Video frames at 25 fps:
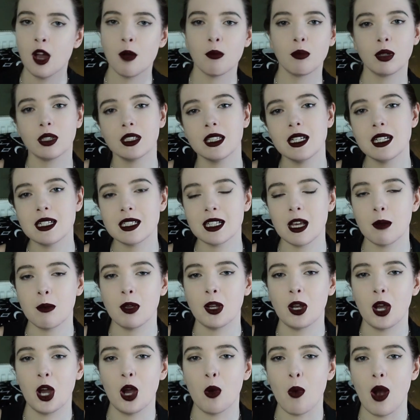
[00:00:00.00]
Please let me
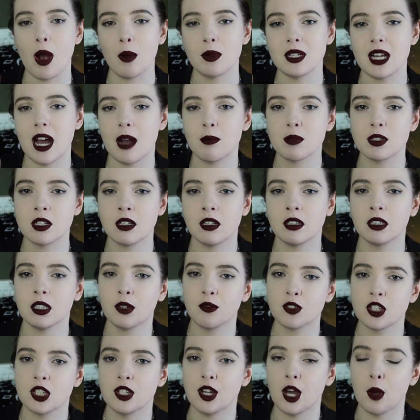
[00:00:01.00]
know. I would absolutely
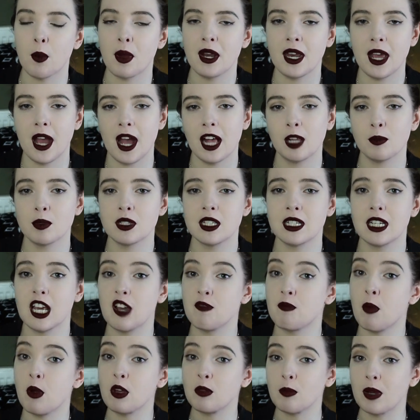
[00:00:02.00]
love to know, and it helps to
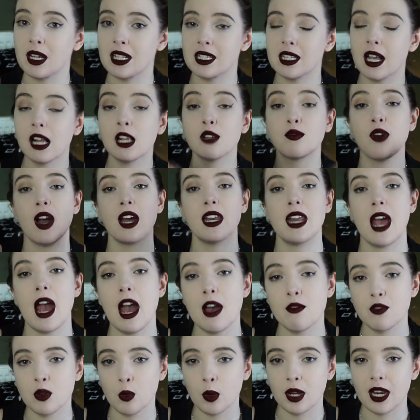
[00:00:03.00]
give both myself and
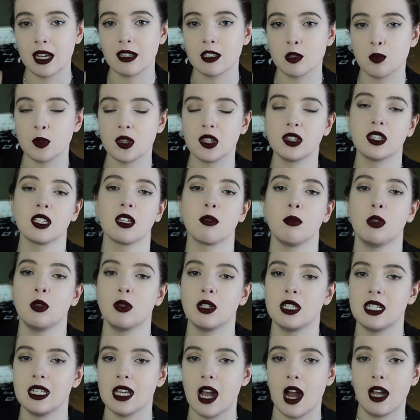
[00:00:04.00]
everyone else within the
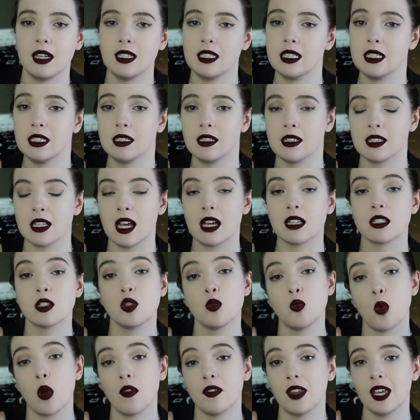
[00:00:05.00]
community ideas as to
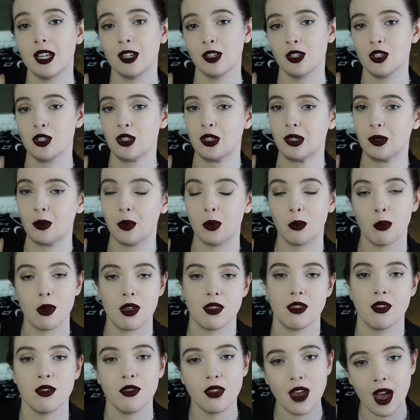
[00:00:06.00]
what they can do
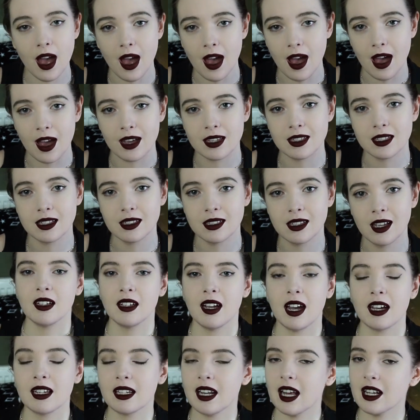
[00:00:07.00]
with theirs.
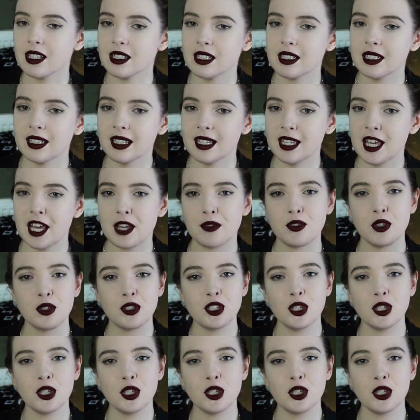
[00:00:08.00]
And lastly, if you